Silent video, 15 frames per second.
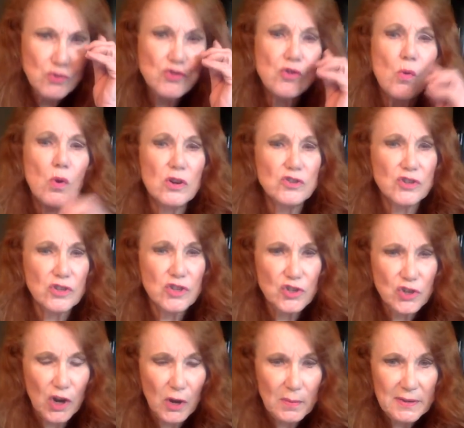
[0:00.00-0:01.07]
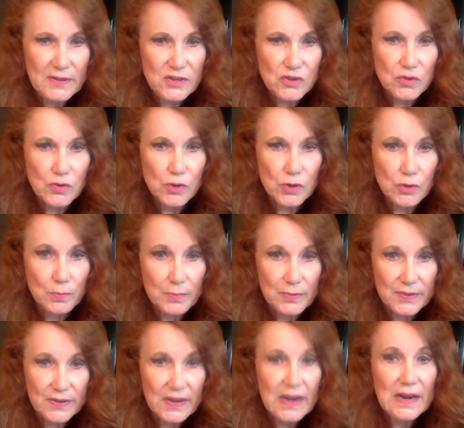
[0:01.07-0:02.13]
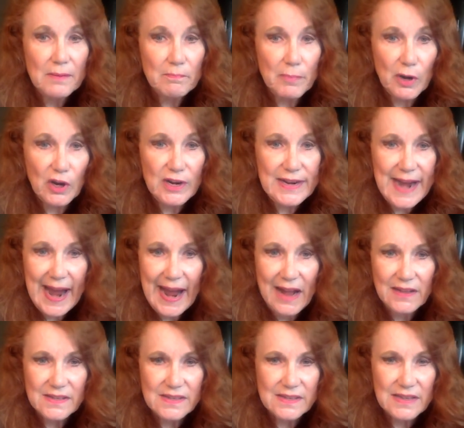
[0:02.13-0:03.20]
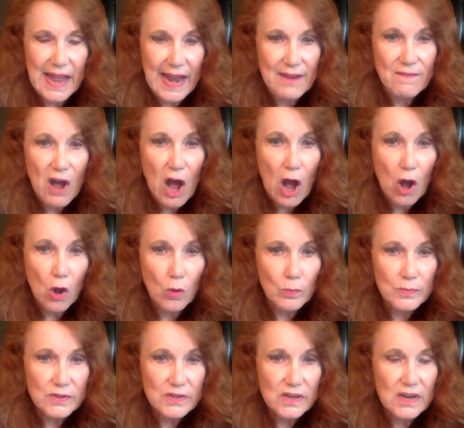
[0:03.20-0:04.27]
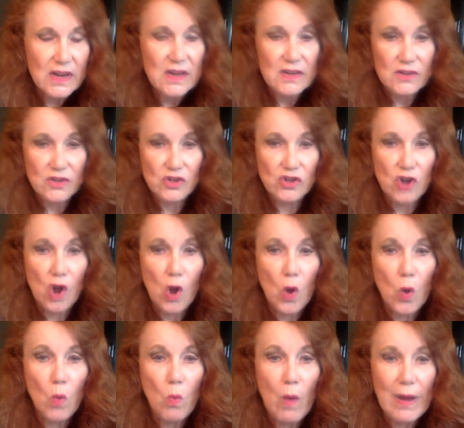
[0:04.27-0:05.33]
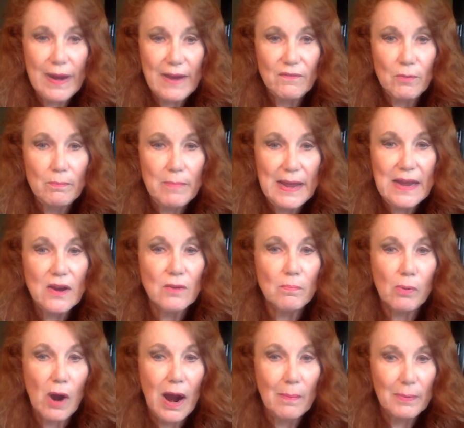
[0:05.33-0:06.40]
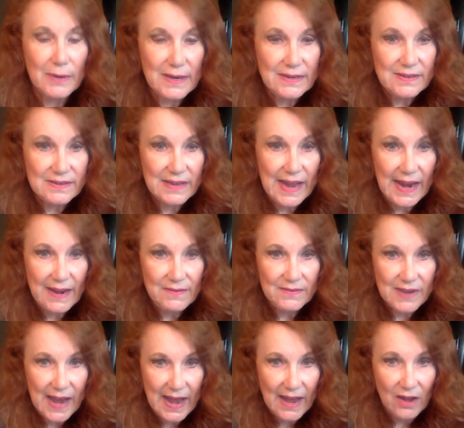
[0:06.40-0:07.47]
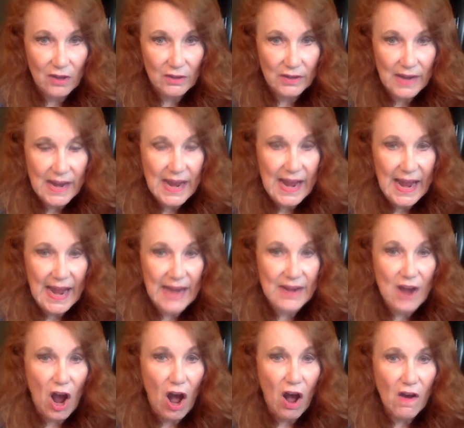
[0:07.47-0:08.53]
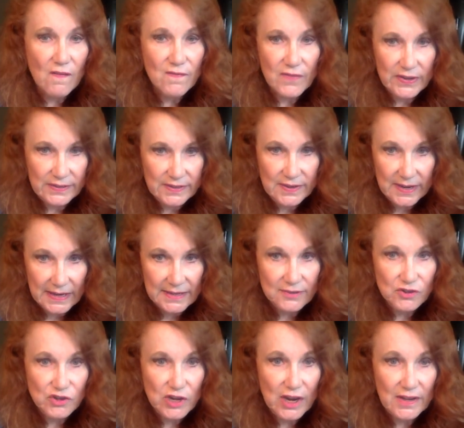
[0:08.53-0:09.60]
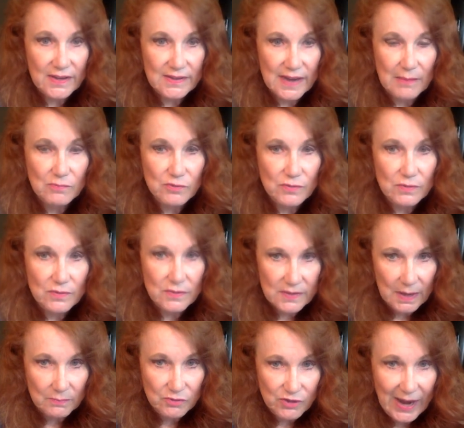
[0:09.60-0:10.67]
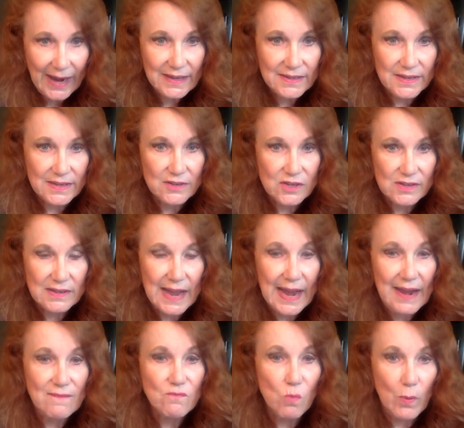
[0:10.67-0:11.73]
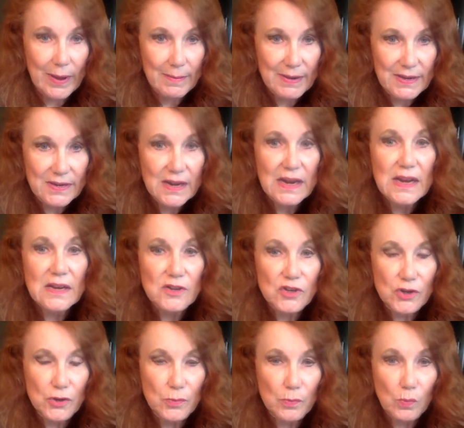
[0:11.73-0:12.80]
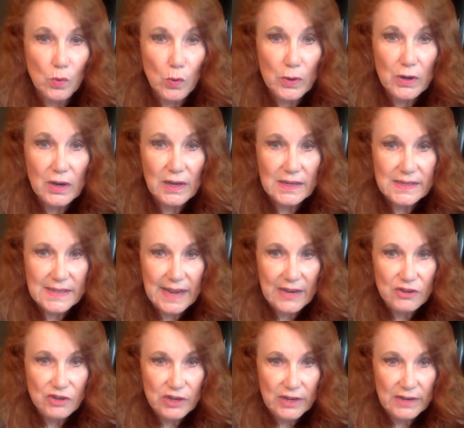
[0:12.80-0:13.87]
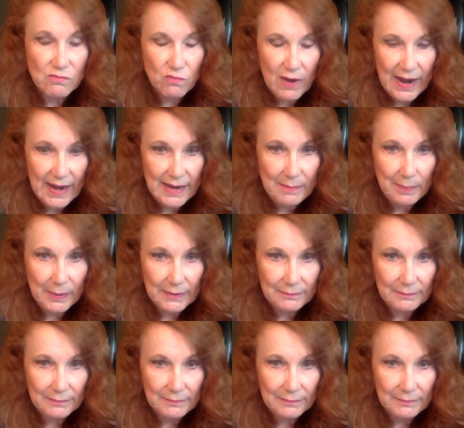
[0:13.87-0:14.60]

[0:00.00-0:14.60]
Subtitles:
Georgia, Sherman's troops burned down slave homes, stole whatever meager property slaves held, and often subjected slave women to brutalization and rape.